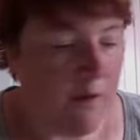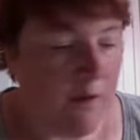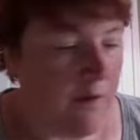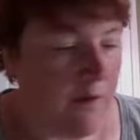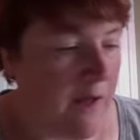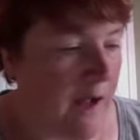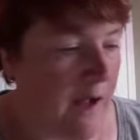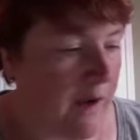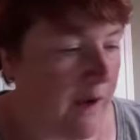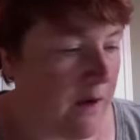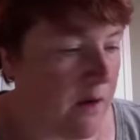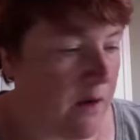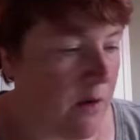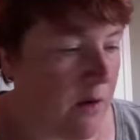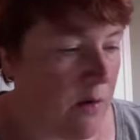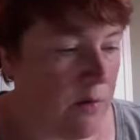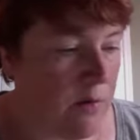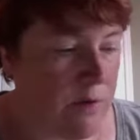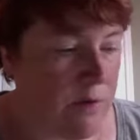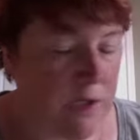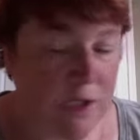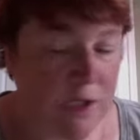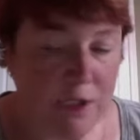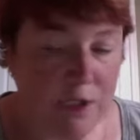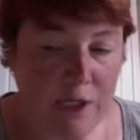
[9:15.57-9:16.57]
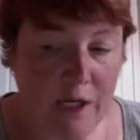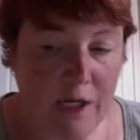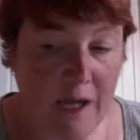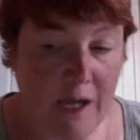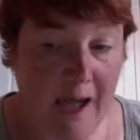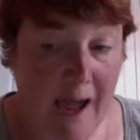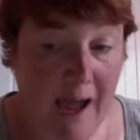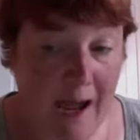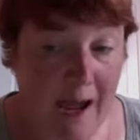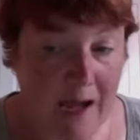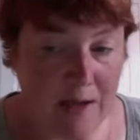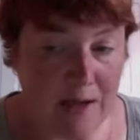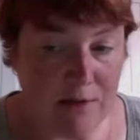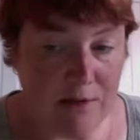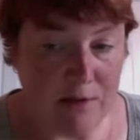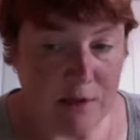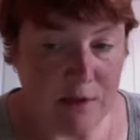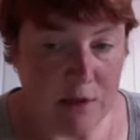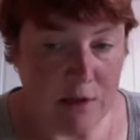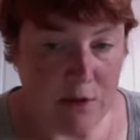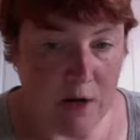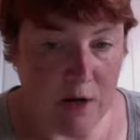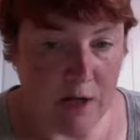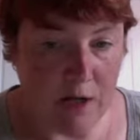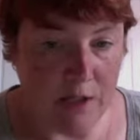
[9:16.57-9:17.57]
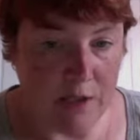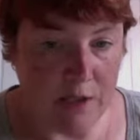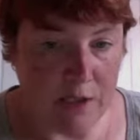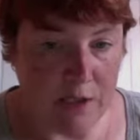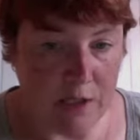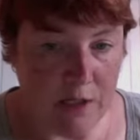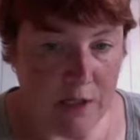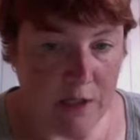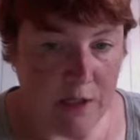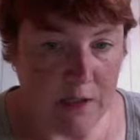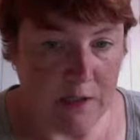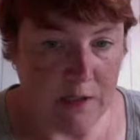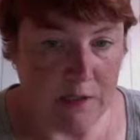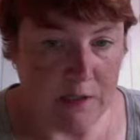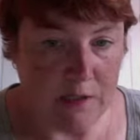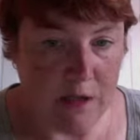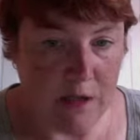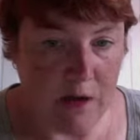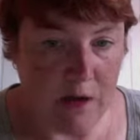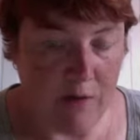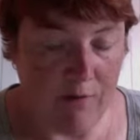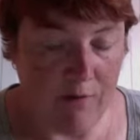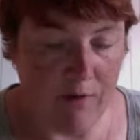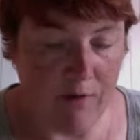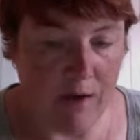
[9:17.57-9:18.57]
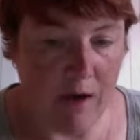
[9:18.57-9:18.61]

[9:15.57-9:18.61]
that co-teaching as a strategy in itself,